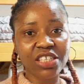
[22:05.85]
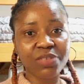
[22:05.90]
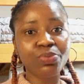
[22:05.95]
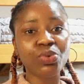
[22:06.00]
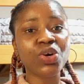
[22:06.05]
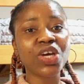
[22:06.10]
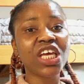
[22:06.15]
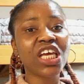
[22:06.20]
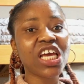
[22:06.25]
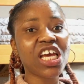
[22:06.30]

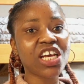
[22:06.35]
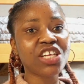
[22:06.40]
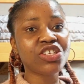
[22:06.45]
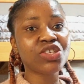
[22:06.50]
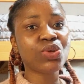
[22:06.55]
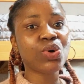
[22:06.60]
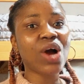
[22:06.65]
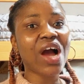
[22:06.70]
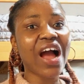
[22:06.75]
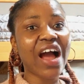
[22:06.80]
But in case you
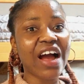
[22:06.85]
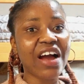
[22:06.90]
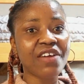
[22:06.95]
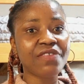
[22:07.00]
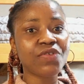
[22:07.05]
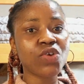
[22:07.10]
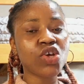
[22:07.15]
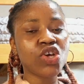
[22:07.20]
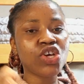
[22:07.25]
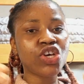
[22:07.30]
don't have
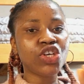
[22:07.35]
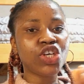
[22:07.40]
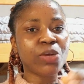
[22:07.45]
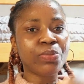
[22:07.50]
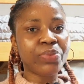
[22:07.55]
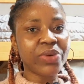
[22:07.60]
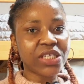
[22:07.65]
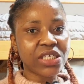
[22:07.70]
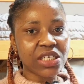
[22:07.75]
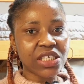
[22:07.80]
your
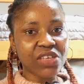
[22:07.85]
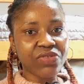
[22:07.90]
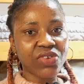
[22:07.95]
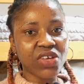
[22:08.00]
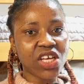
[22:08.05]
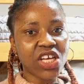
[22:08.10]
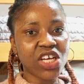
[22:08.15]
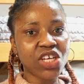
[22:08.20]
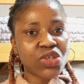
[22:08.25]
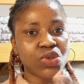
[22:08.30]
birth
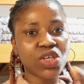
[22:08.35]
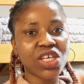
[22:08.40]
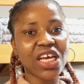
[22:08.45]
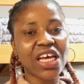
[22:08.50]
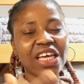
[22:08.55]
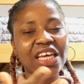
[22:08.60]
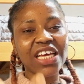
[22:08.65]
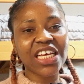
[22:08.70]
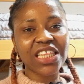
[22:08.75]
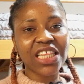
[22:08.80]
certificate, you
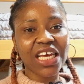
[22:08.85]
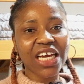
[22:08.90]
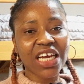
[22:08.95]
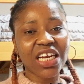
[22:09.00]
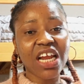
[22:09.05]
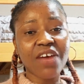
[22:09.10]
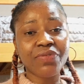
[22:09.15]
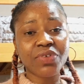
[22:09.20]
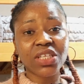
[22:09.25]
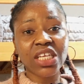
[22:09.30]
can get like an
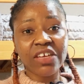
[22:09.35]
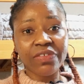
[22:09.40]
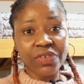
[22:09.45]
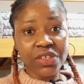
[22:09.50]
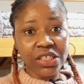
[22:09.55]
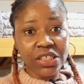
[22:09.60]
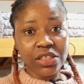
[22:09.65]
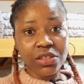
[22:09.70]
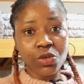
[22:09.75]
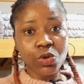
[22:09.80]

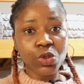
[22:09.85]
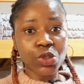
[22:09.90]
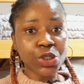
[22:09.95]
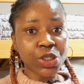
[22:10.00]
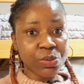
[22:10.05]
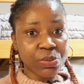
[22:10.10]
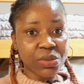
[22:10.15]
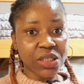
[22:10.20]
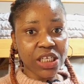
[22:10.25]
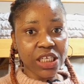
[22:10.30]
affidavit or
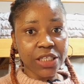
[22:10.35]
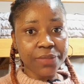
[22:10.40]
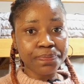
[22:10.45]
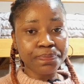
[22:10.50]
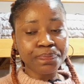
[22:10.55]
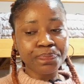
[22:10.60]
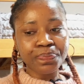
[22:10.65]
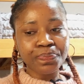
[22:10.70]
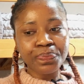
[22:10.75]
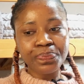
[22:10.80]
something.
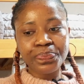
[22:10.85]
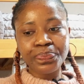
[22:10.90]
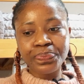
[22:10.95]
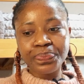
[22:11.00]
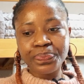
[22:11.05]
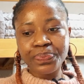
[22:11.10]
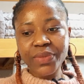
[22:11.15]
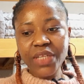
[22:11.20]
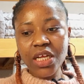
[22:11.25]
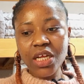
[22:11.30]

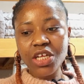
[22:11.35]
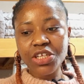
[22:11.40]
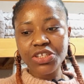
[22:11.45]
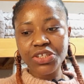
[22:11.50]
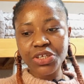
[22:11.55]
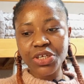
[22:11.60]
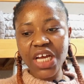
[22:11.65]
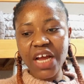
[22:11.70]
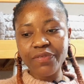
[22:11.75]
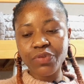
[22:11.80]
So
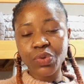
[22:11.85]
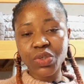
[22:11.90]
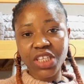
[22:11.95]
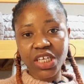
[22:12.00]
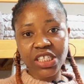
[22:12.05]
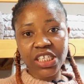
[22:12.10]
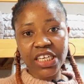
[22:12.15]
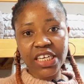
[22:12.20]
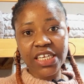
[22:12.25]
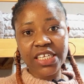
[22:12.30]
you have to
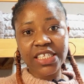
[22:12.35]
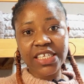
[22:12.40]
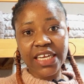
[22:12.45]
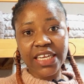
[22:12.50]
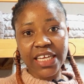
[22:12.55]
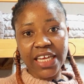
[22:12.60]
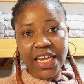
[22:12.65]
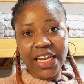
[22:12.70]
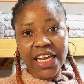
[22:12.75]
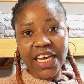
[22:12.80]
authenticate and
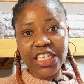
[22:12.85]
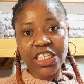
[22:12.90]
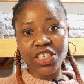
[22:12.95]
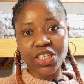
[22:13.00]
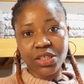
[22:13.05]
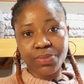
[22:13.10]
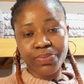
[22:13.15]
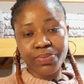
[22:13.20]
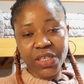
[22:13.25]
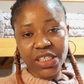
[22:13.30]
legalize
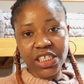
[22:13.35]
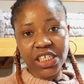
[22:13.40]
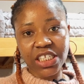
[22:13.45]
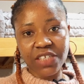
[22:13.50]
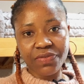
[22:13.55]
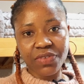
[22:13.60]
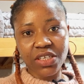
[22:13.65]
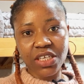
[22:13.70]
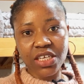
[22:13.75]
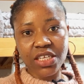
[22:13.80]
it birth
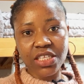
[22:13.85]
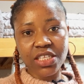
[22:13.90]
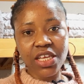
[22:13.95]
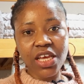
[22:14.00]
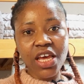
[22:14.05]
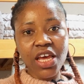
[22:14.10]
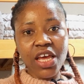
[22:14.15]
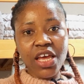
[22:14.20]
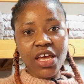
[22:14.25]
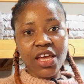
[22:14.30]
certificate.
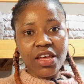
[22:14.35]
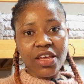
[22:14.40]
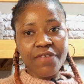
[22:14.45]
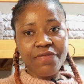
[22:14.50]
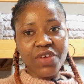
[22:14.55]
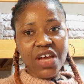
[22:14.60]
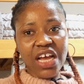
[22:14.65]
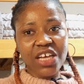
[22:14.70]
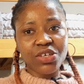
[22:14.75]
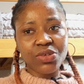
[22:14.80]
If
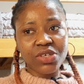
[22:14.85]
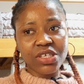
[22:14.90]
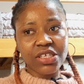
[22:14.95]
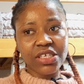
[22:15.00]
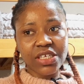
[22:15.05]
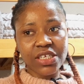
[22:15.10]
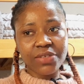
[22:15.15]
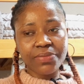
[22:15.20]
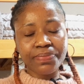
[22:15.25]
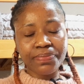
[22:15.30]
you are
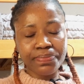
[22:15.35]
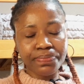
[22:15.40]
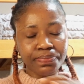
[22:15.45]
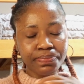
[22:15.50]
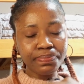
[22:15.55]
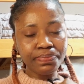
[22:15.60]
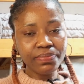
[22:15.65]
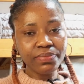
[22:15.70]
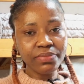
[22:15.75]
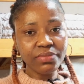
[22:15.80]
using,
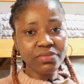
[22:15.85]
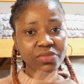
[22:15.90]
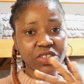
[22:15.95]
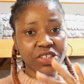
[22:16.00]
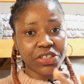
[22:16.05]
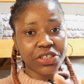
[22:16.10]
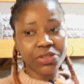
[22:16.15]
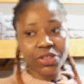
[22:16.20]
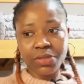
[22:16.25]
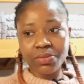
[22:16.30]

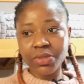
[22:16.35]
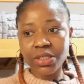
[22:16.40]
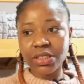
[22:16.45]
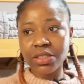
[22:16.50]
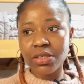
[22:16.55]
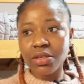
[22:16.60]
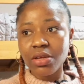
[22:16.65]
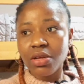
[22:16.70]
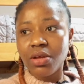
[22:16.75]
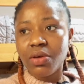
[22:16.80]
excuse me,
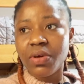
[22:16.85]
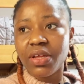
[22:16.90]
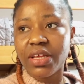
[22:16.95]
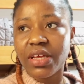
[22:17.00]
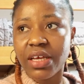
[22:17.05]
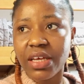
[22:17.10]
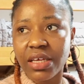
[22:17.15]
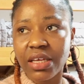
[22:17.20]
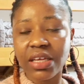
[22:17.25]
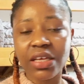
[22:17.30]
what the
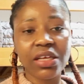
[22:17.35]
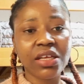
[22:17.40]
heck?